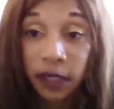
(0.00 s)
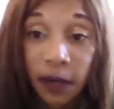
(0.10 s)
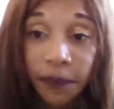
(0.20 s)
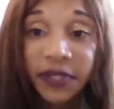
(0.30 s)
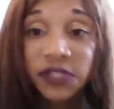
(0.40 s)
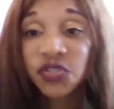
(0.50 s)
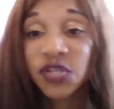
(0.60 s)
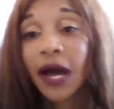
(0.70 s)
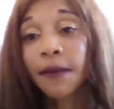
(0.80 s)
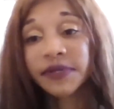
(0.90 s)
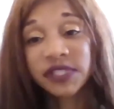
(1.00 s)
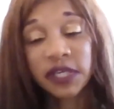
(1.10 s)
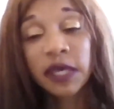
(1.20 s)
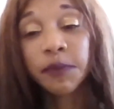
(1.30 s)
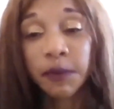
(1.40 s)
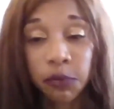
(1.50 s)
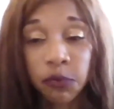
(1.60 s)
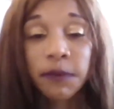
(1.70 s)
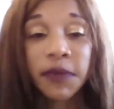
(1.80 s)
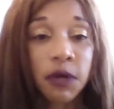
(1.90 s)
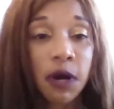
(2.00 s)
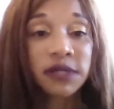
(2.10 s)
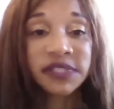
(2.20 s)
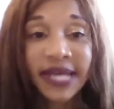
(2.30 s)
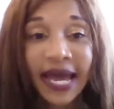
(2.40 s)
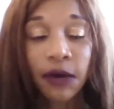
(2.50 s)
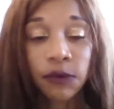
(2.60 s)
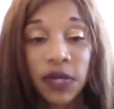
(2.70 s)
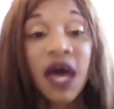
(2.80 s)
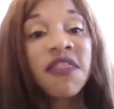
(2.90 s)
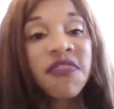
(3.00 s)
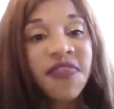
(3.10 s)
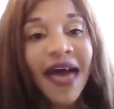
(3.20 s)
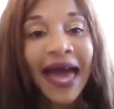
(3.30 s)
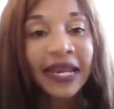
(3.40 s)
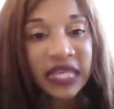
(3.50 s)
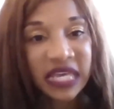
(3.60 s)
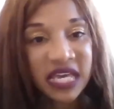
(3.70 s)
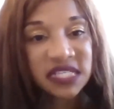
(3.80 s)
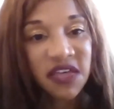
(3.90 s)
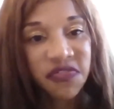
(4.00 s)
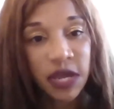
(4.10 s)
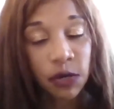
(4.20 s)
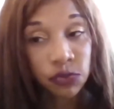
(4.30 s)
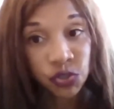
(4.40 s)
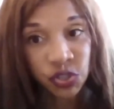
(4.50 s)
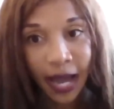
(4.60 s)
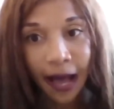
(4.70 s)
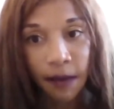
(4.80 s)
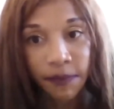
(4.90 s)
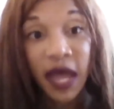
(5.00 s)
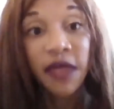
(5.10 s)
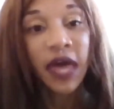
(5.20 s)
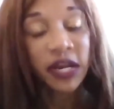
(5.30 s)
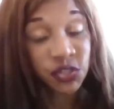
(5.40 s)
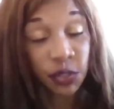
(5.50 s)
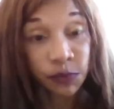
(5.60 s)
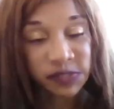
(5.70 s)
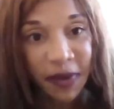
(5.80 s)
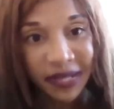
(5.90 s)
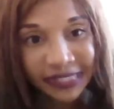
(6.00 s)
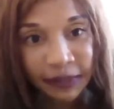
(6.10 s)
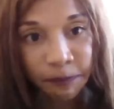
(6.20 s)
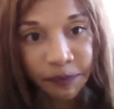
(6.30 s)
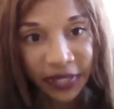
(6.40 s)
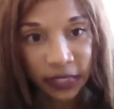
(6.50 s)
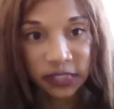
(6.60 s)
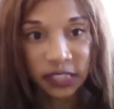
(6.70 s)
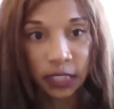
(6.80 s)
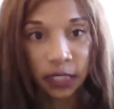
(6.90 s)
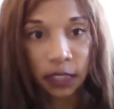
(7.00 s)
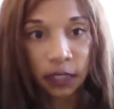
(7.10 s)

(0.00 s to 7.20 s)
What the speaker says: A company's job is to keep employment costs down. That is their job. That is their responsibility.